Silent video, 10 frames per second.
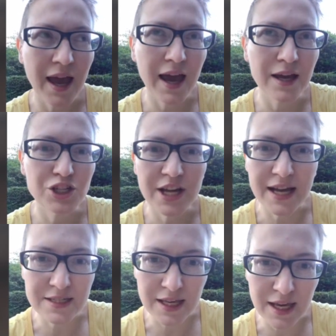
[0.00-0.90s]
And she
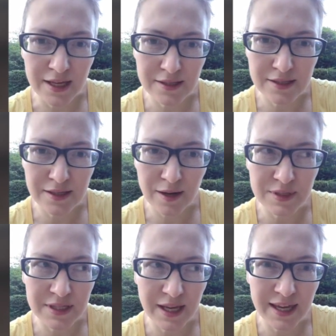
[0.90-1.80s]
has the kids. I
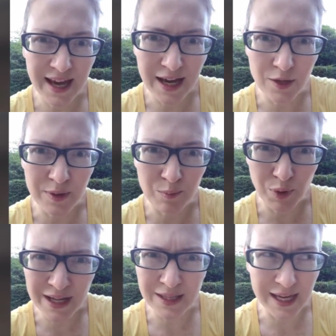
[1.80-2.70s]
was like, yeah, you can
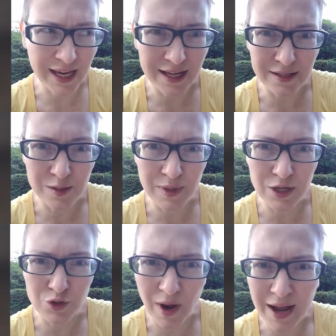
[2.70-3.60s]
bring the kids. We
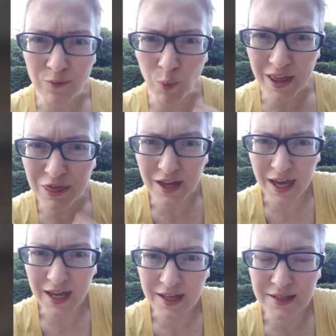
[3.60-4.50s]
can drive with the
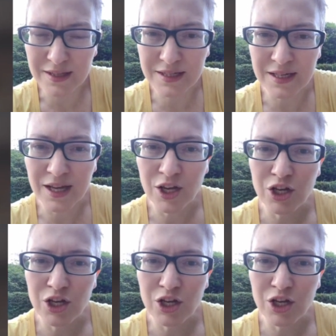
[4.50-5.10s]
kids.